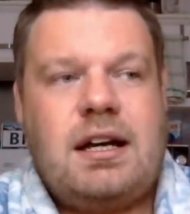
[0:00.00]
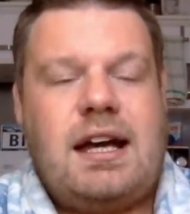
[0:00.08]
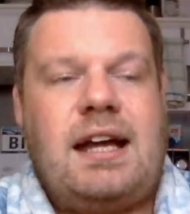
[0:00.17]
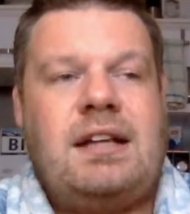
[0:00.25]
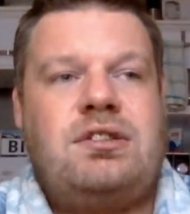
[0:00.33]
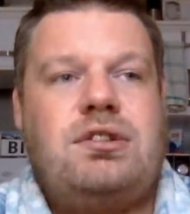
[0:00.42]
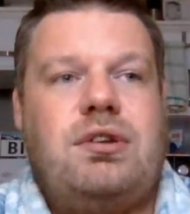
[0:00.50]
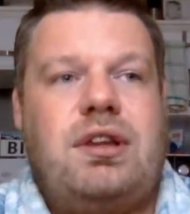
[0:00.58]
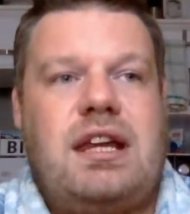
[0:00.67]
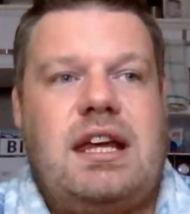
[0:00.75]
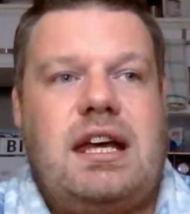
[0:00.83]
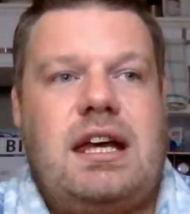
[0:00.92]
into
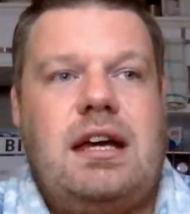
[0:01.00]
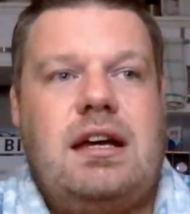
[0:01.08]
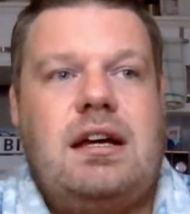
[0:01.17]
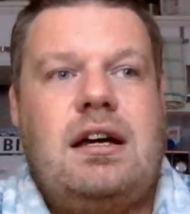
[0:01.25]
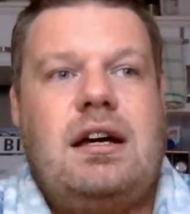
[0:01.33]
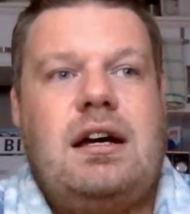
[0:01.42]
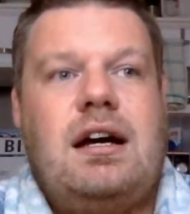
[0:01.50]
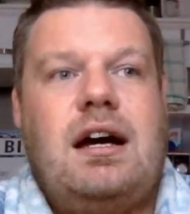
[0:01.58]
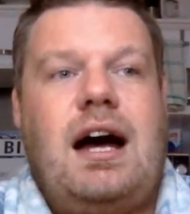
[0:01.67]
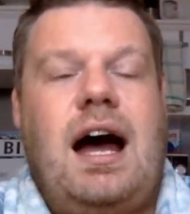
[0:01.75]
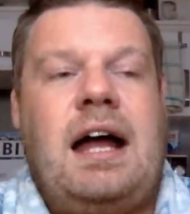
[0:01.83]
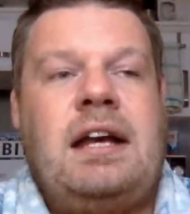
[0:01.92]
the
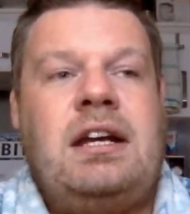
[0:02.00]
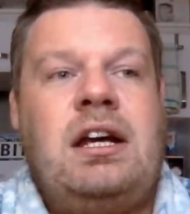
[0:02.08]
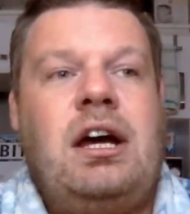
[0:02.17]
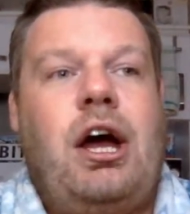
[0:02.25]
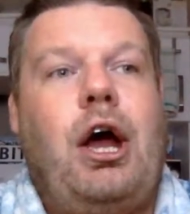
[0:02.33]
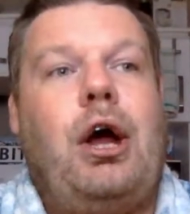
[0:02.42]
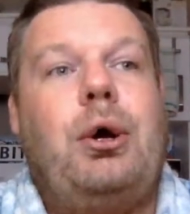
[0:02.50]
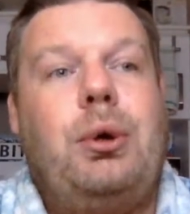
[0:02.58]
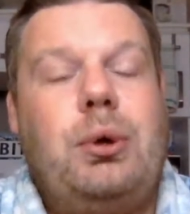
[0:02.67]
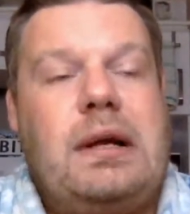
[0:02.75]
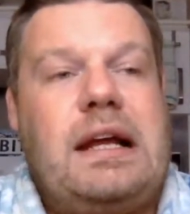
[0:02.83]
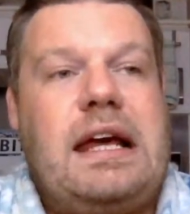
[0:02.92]

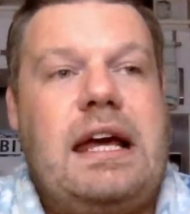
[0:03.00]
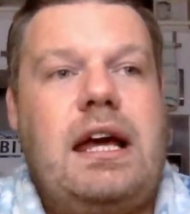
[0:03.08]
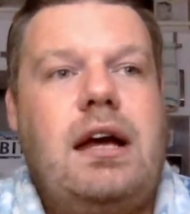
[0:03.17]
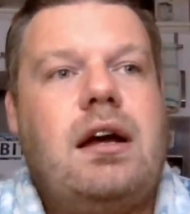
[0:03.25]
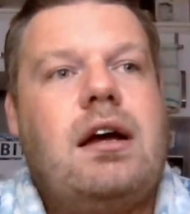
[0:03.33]
unholy